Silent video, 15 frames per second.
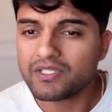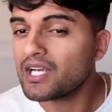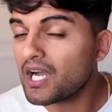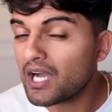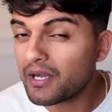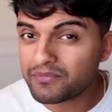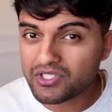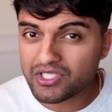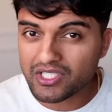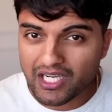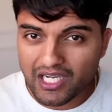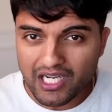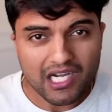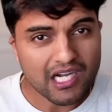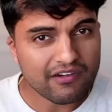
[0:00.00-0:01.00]
up to
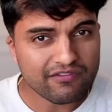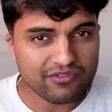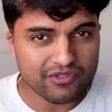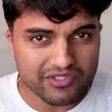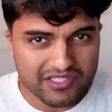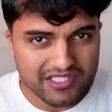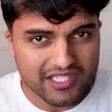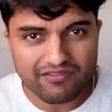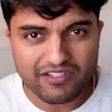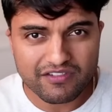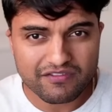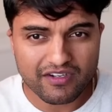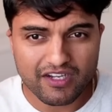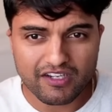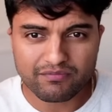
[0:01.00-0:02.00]
half or
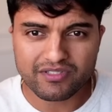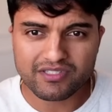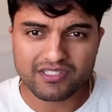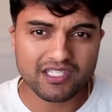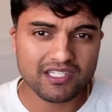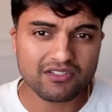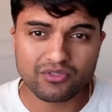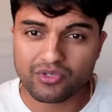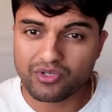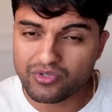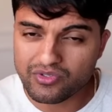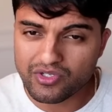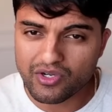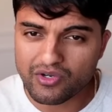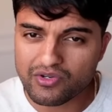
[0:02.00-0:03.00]
75%, or who
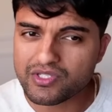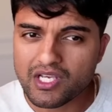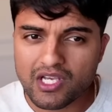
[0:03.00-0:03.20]
knows,